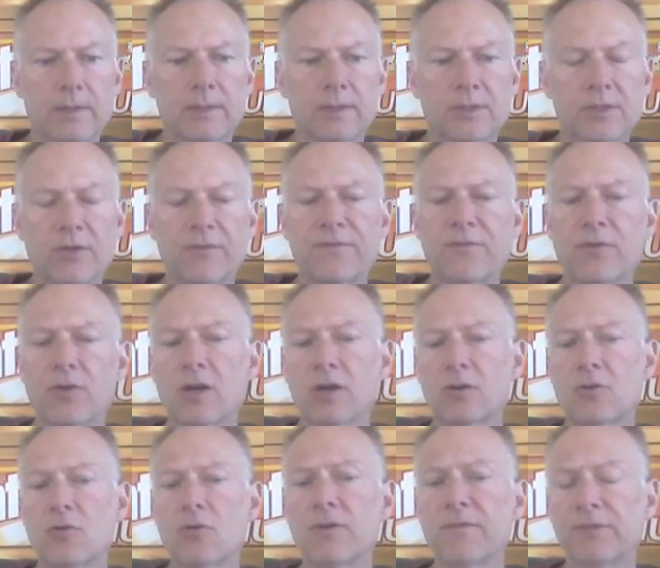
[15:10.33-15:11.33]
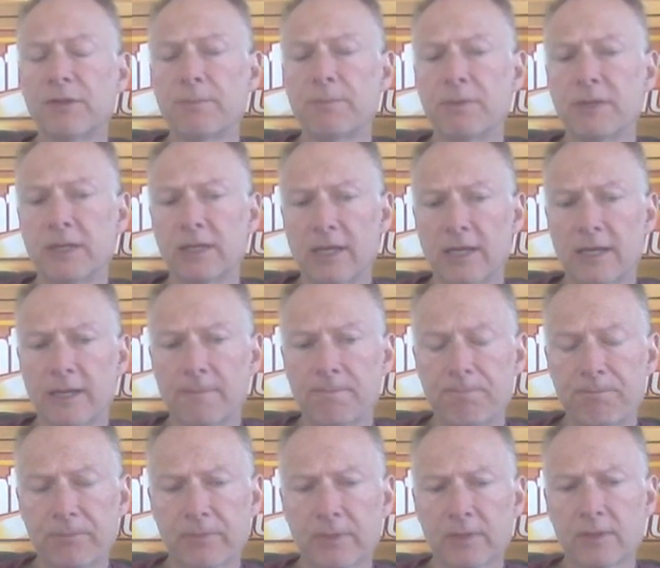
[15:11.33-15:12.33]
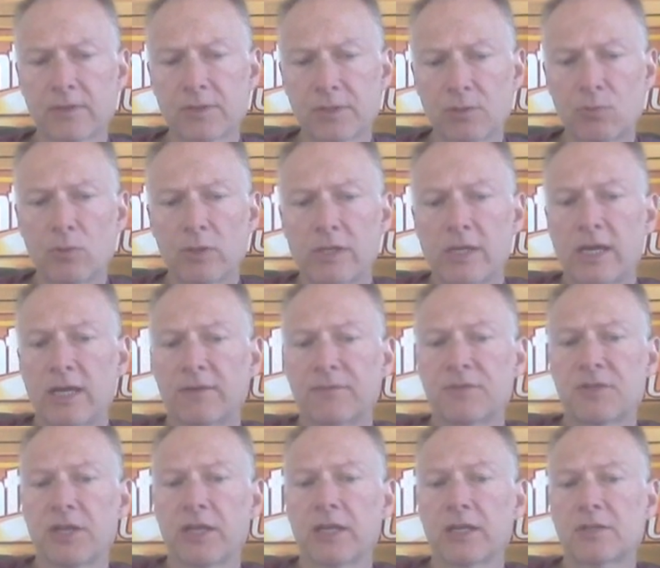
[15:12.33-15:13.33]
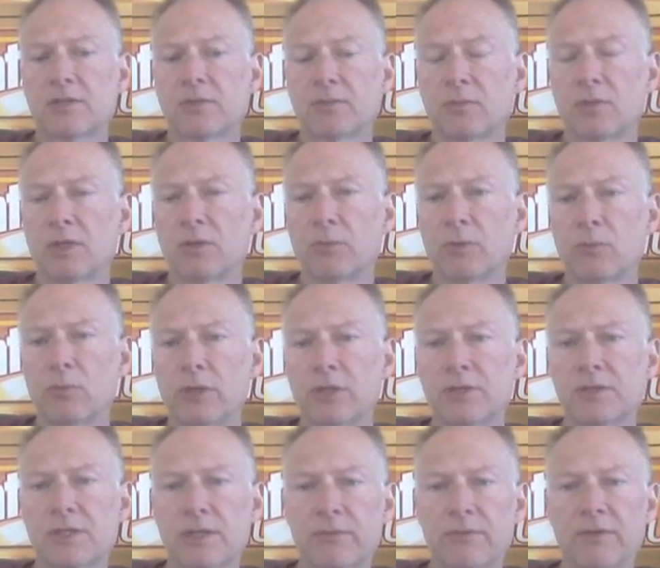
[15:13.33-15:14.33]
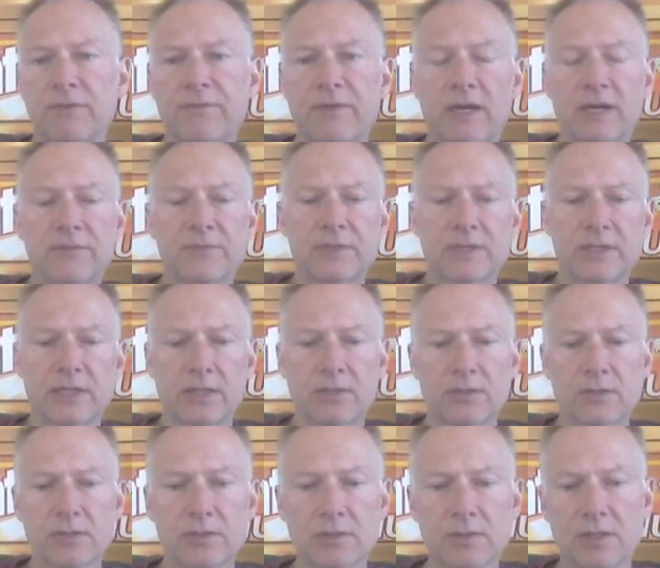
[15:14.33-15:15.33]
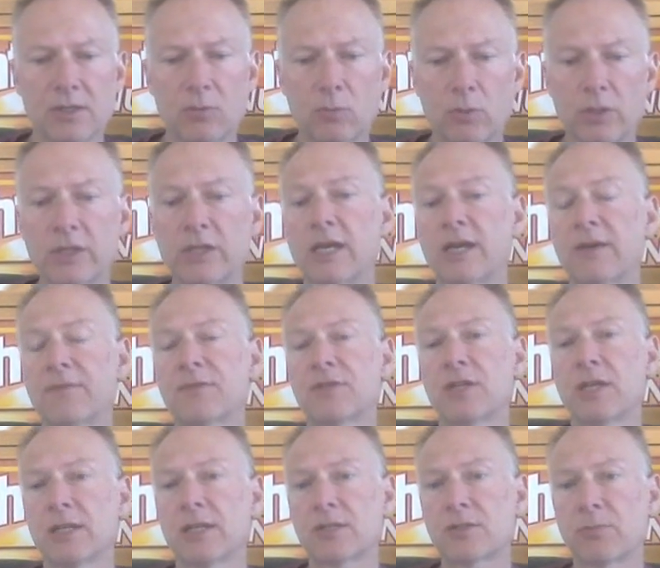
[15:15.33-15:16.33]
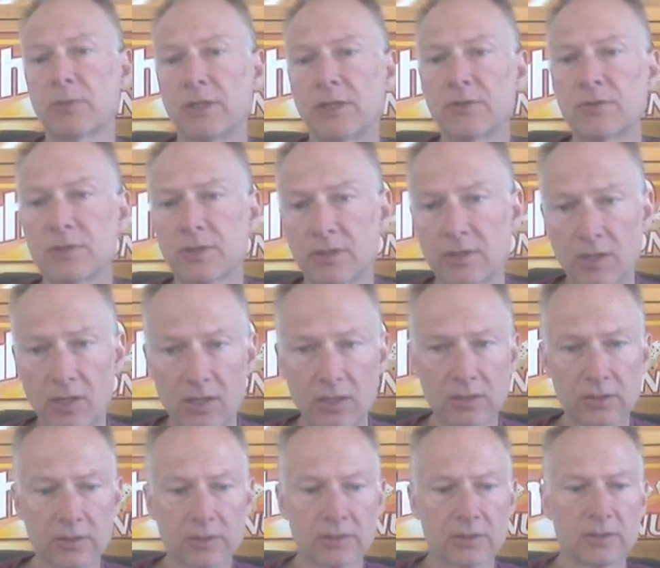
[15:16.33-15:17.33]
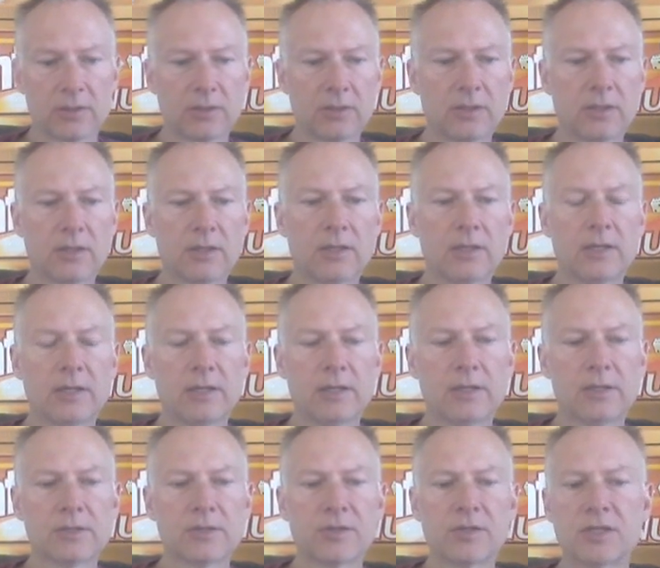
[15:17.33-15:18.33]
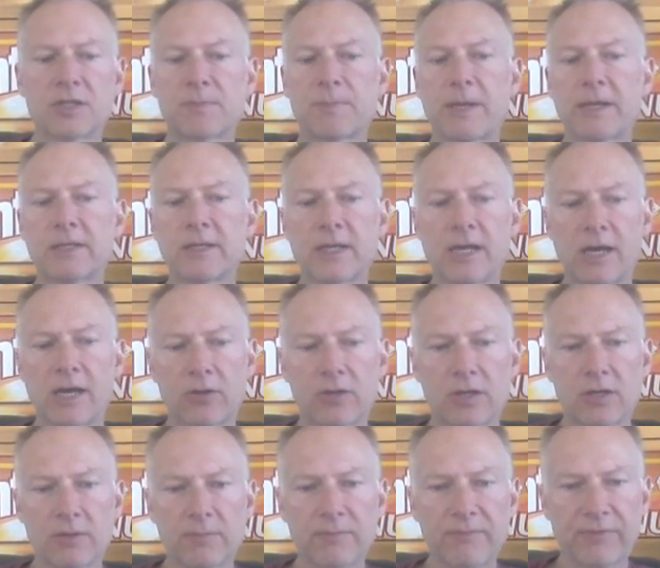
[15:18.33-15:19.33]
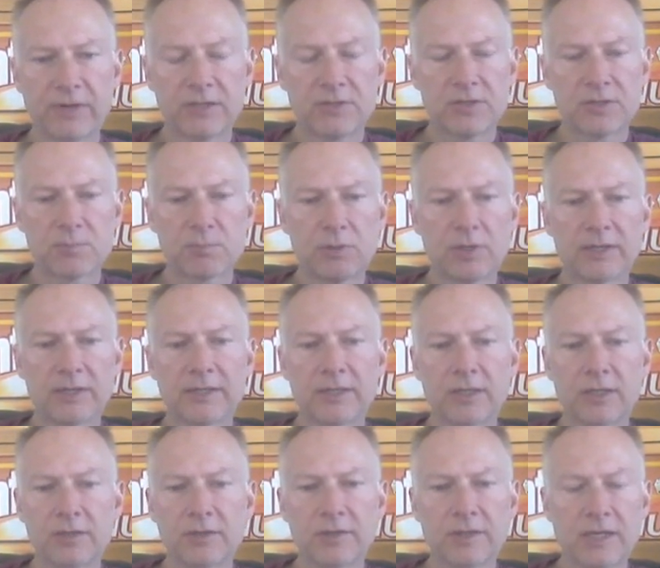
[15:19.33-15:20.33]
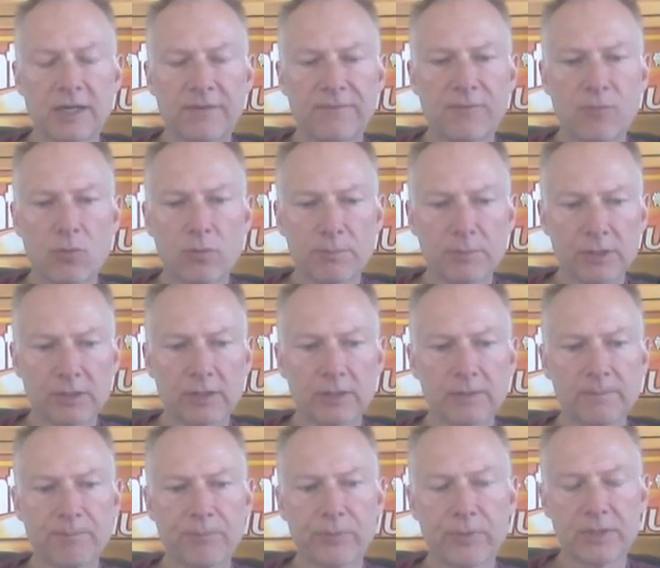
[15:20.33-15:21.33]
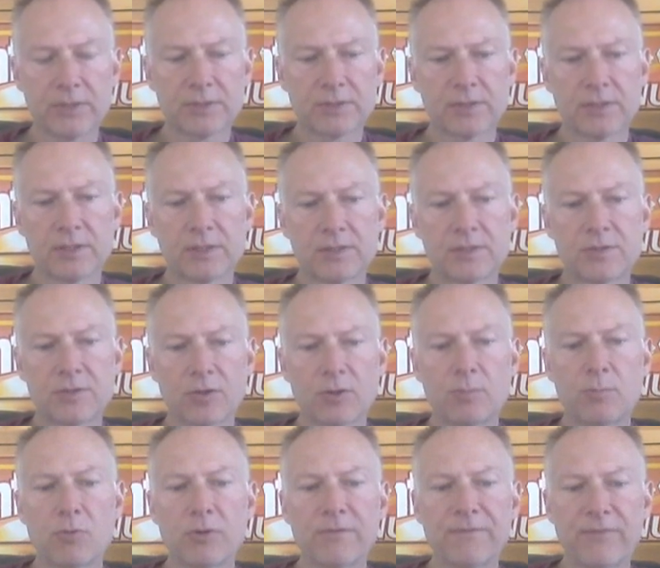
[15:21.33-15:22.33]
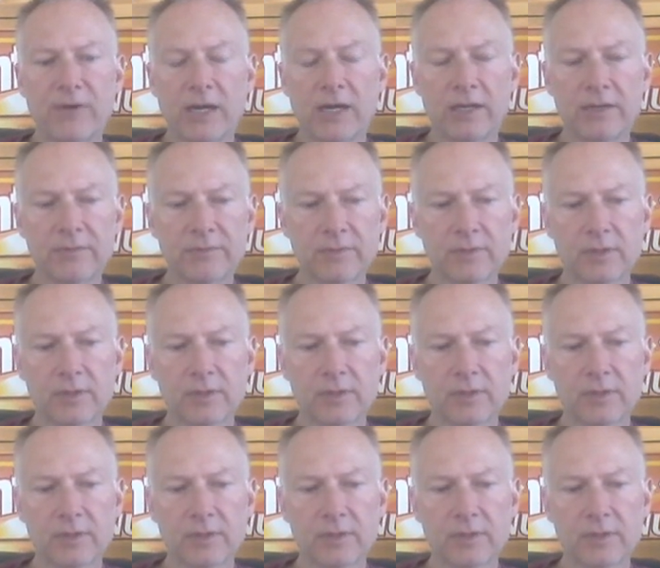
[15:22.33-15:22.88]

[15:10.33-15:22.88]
So for our coin flipping game, there's a 1/2 chance that we win 75 cents and a 1/2 chance we lose $1. So the expected outcome, if I just plug it into that formula, is it's 0.5